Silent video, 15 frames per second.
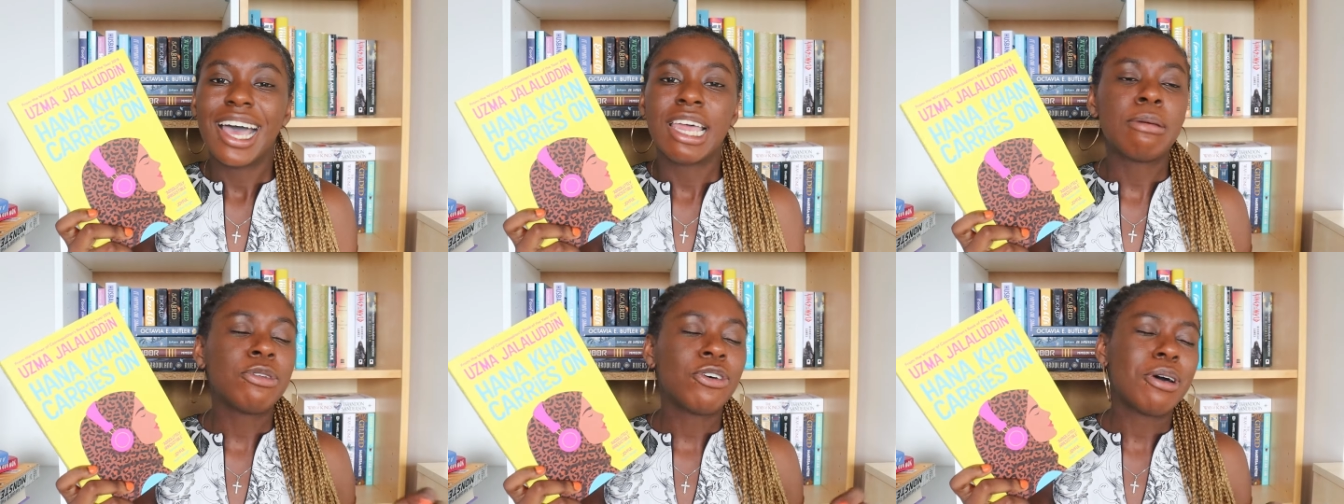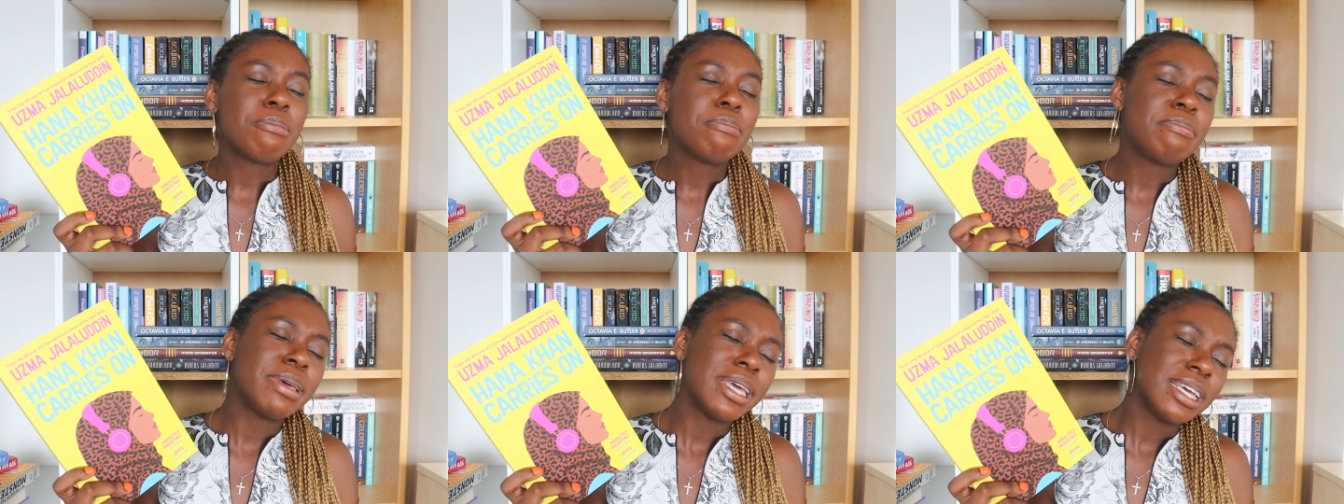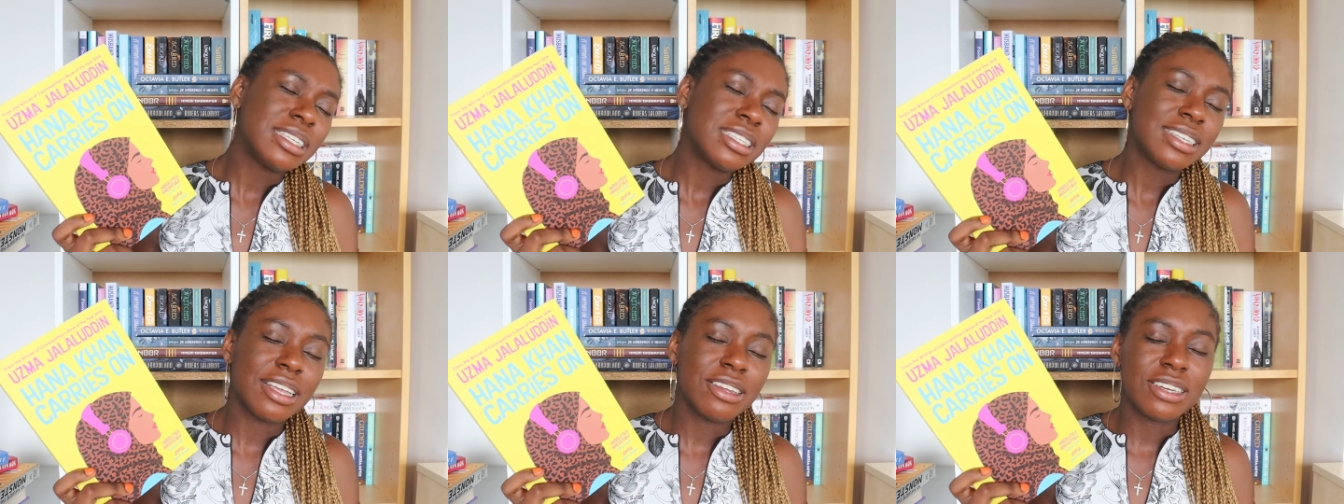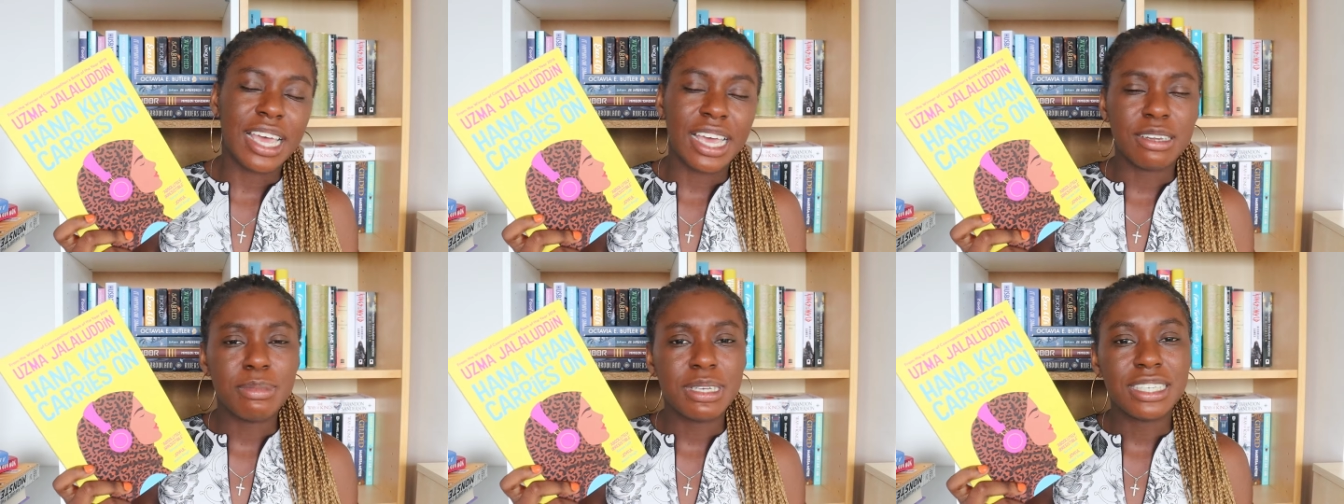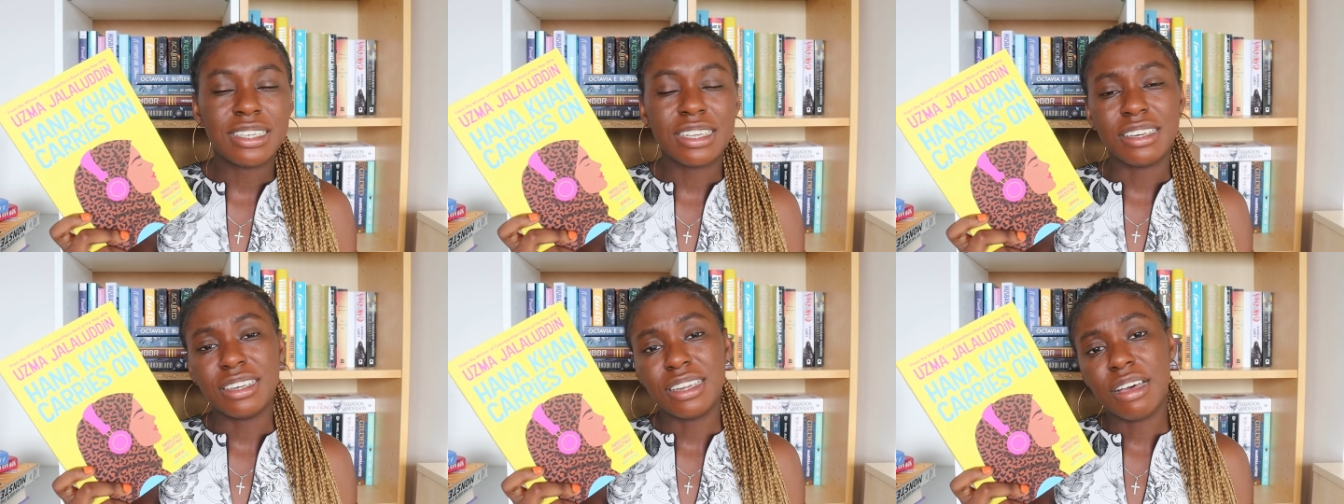And I'm not a big sell on enemies
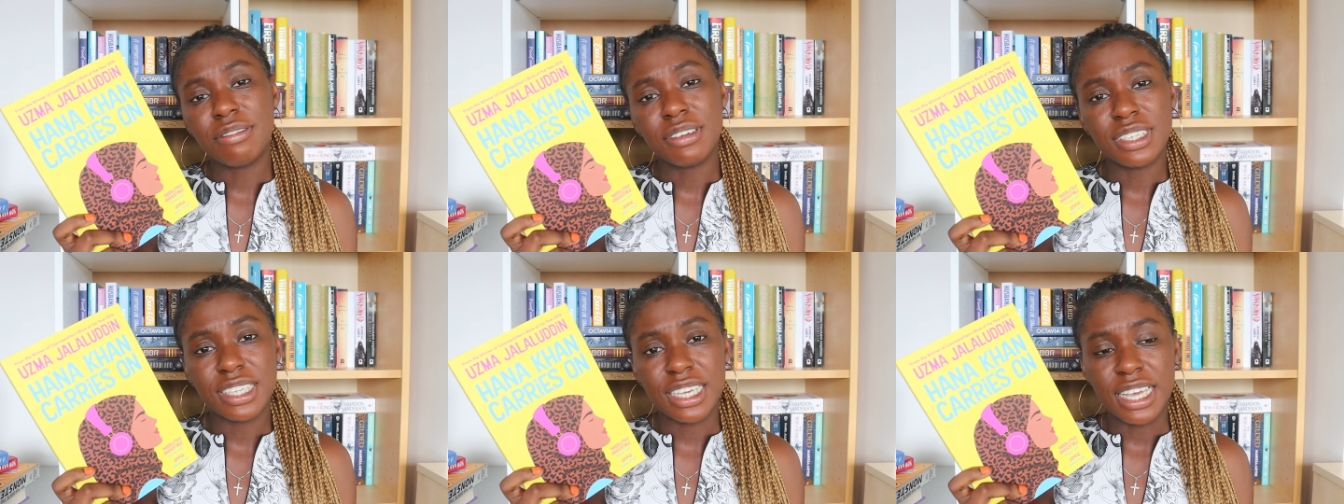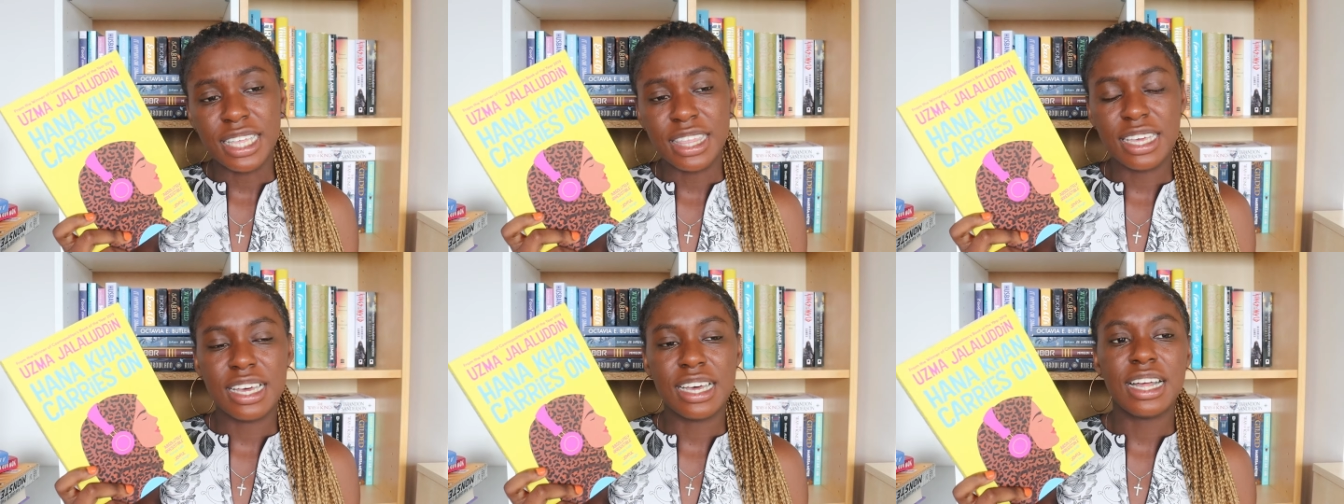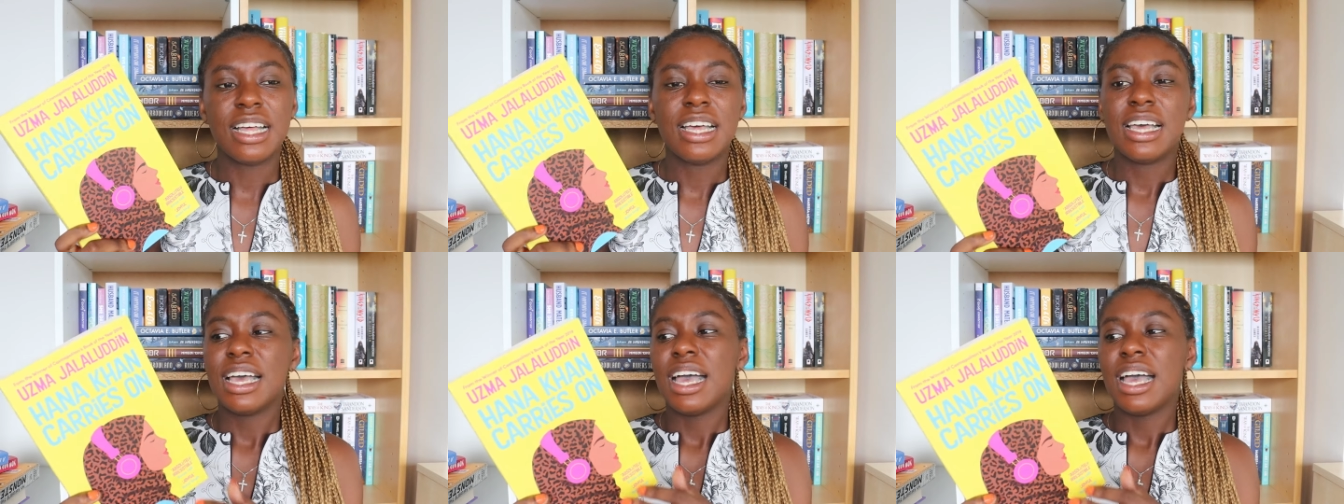to lovers either.